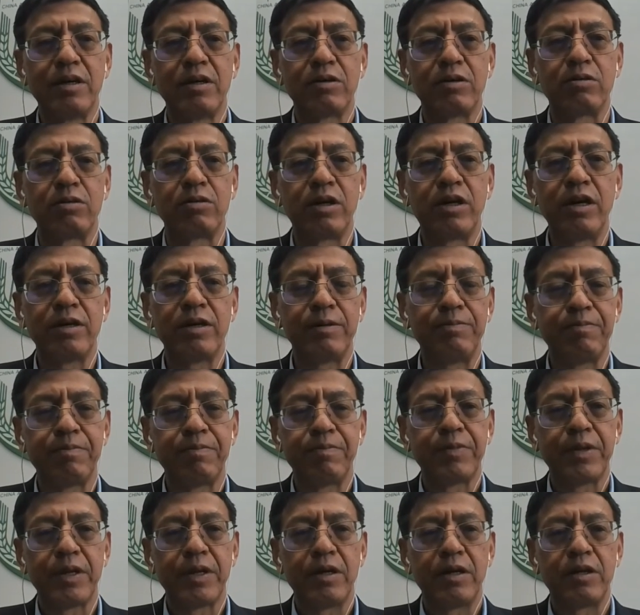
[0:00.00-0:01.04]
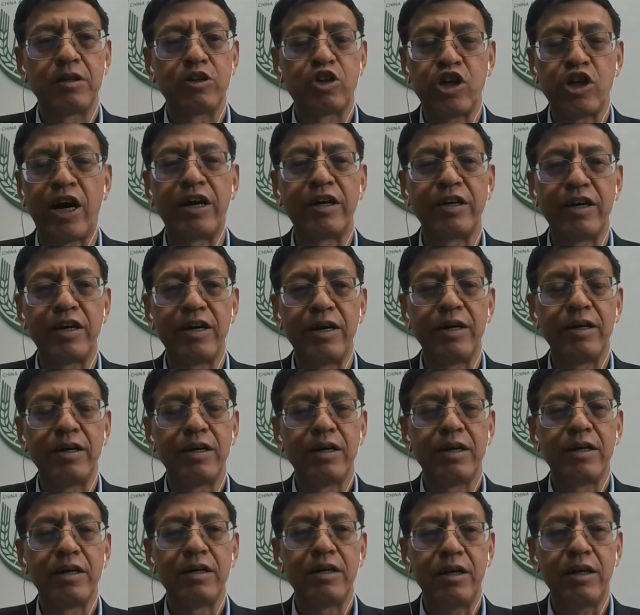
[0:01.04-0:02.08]
So here, China,
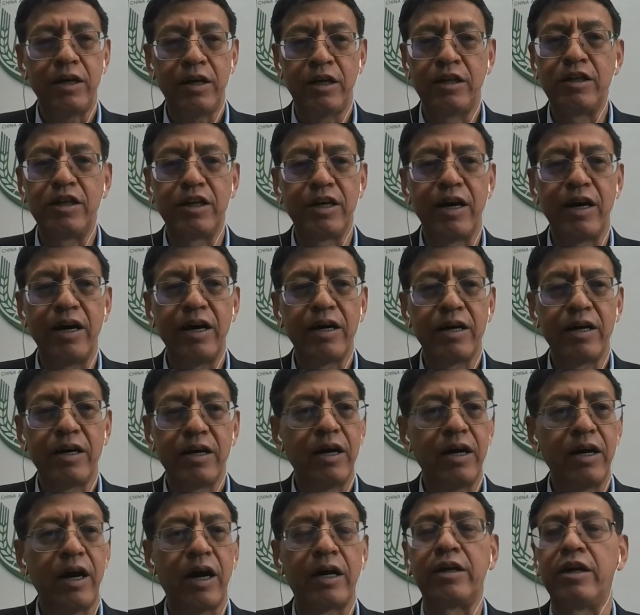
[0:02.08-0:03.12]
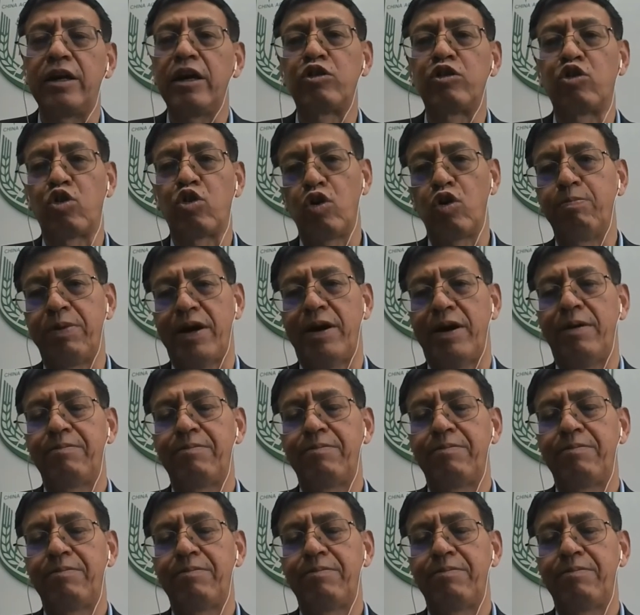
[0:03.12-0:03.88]
India, and Ethiopia.